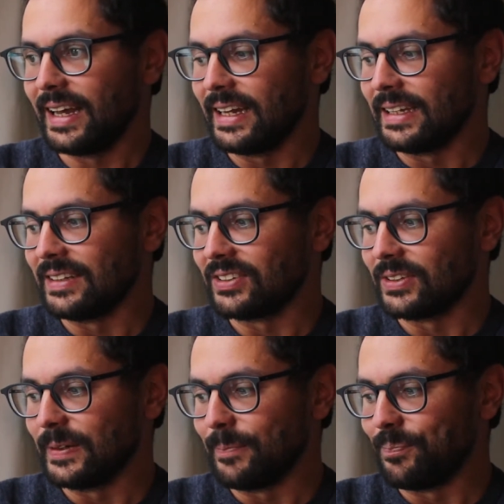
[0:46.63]

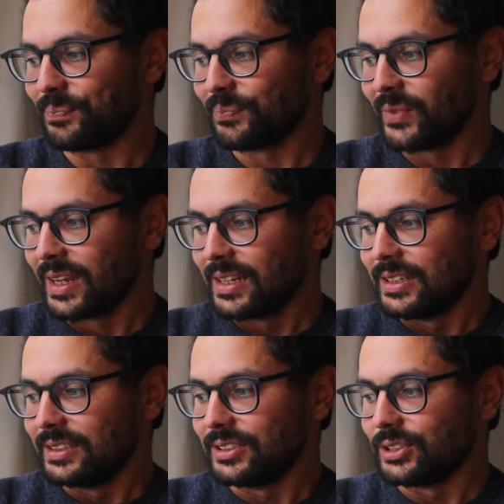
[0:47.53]
And
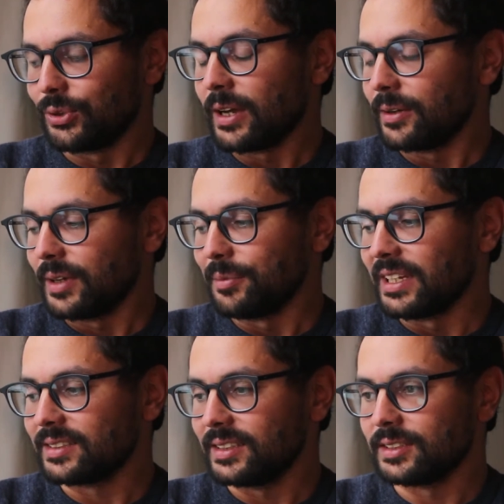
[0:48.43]
so yeah, I mean,
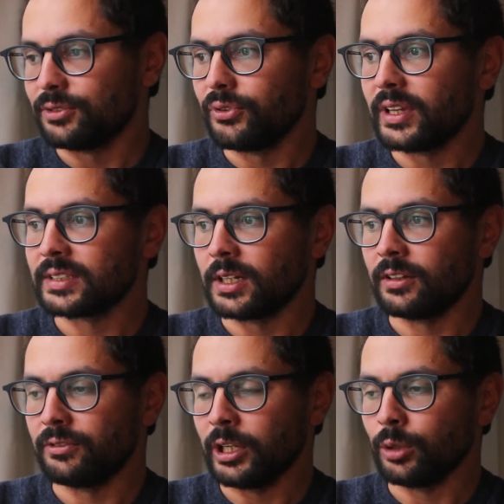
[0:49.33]
there's different things that I
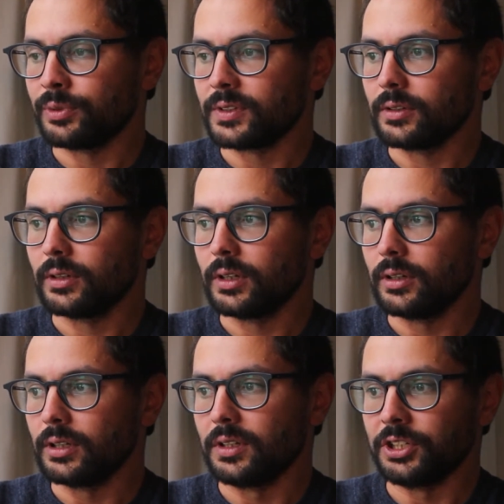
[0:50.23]
developed
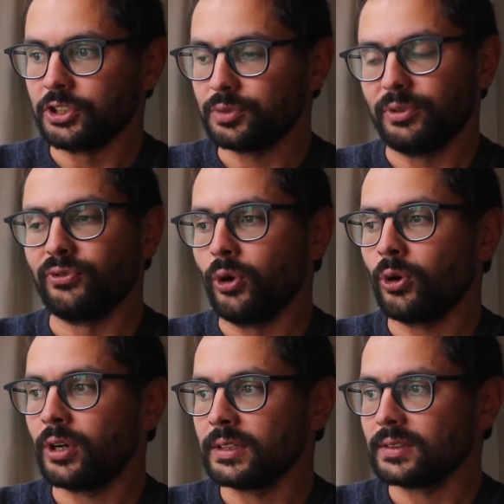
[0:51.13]
in the years
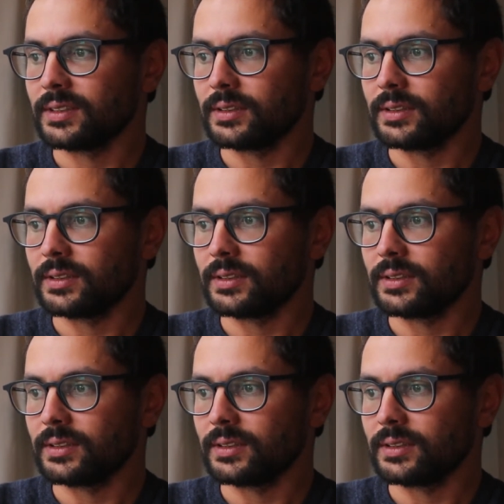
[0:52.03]
before and